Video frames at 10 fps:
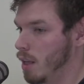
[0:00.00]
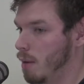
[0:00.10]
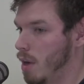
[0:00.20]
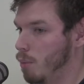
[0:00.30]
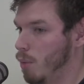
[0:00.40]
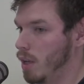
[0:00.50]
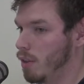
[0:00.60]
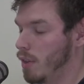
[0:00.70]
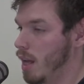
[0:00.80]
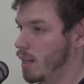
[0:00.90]
come up
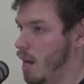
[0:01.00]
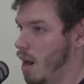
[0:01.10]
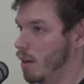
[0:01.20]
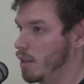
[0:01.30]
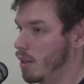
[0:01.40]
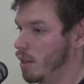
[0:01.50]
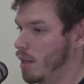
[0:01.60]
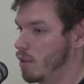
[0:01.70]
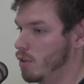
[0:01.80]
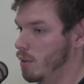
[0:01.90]
with their character
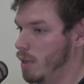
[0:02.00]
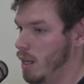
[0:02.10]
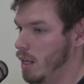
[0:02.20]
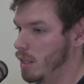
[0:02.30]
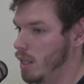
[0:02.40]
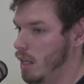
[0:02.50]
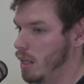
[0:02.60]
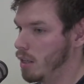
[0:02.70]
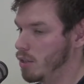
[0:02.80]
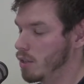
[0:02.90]
to be
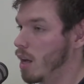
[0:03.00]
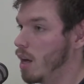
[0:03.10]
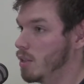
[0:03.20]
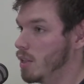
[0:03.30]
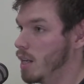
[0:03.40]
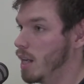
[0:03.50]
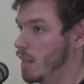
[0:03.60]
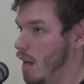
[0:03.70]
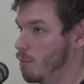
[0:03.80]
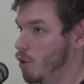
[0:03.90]
the stars
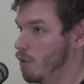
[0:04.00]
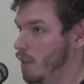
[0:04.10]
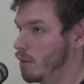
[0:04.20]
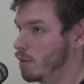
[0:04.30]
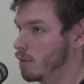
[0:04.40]
in that movie.